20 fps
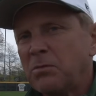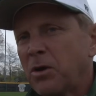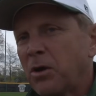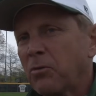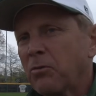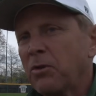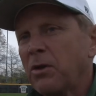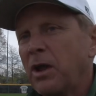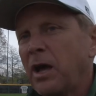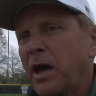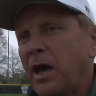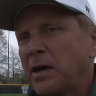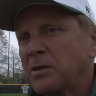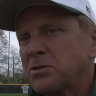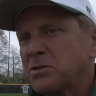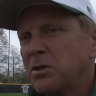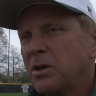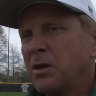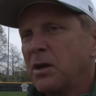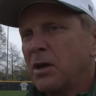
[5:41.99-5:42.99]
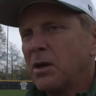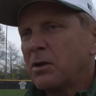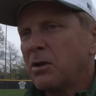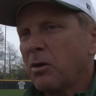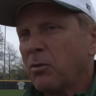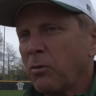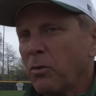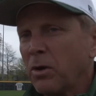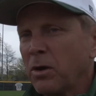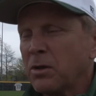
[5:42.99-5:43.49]
Don't relax.
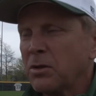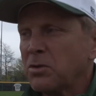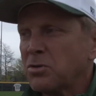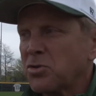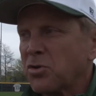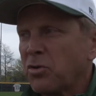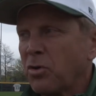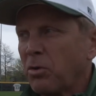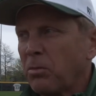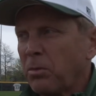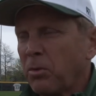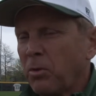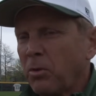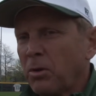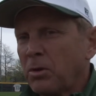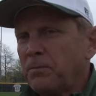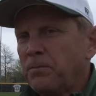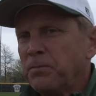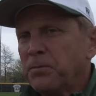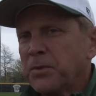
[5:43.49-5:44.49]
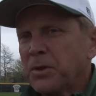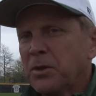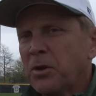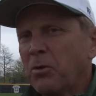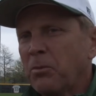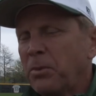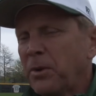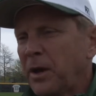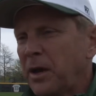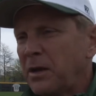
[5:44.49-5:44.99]
Don't look at the scoreboard.
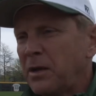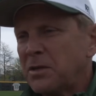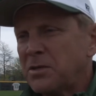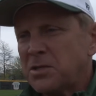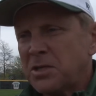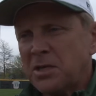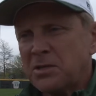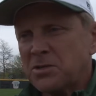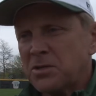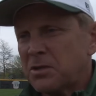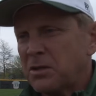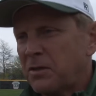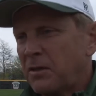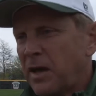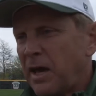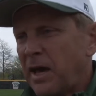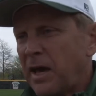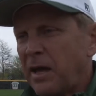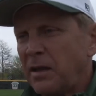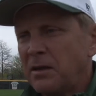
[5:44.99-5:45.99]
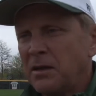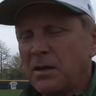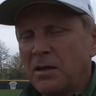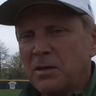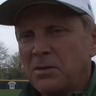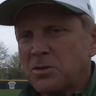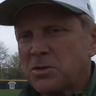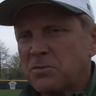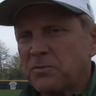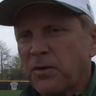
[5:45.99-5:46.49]
Don't pay any attention to that.
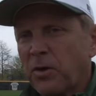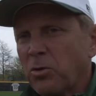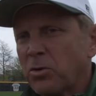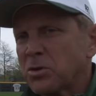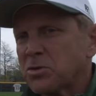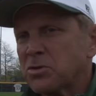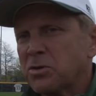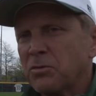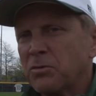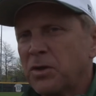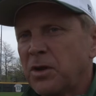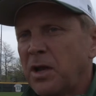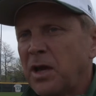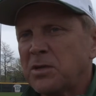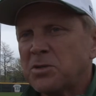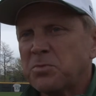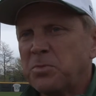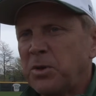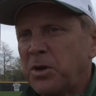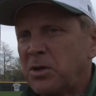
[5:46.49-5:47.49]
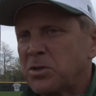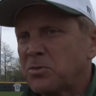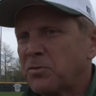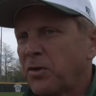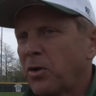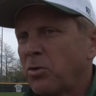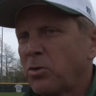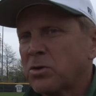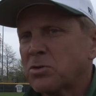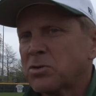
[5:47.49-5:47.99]
Just focus on the next pitch.
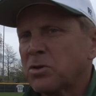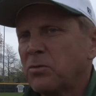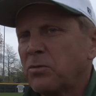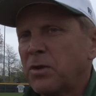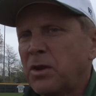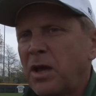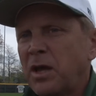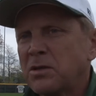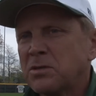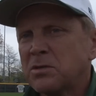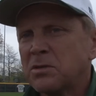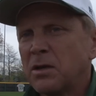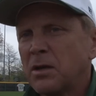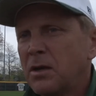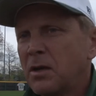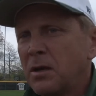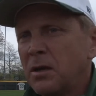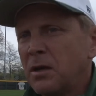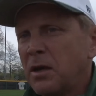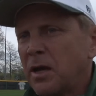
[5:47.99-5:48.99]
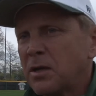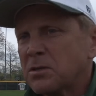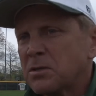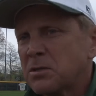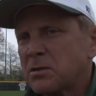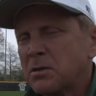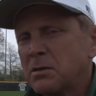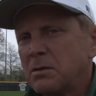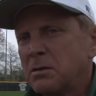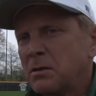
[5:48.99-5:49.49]
Focus on the next next
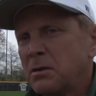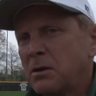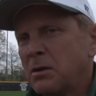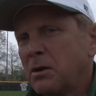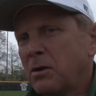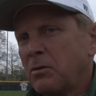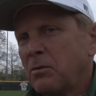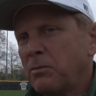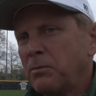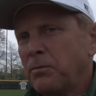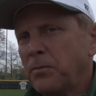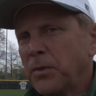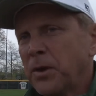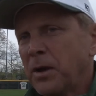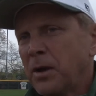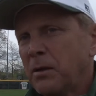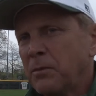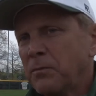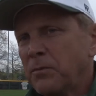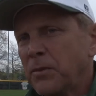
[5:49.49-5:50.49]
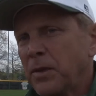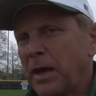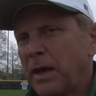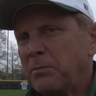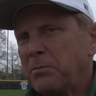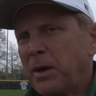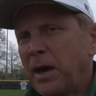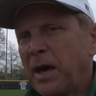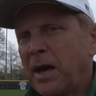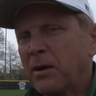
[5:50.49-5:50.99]
you know uh,
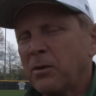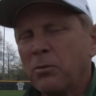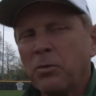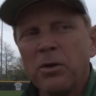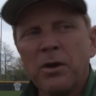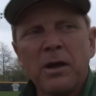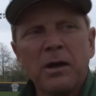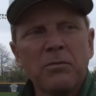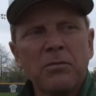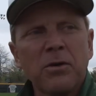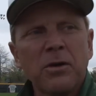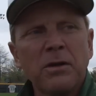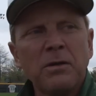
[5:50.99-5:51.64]
at bat or whatever.